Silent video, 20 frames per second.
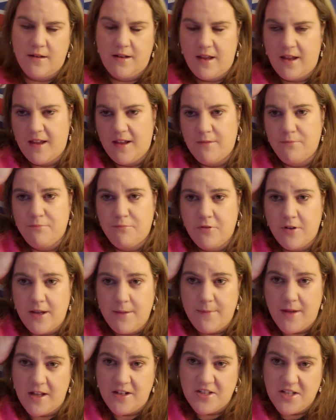neck pretty
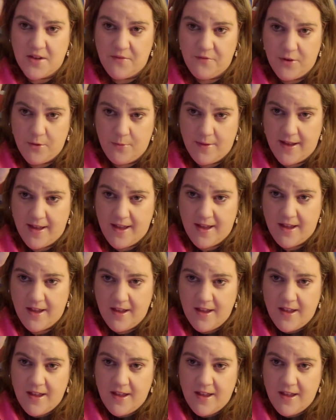much everywhere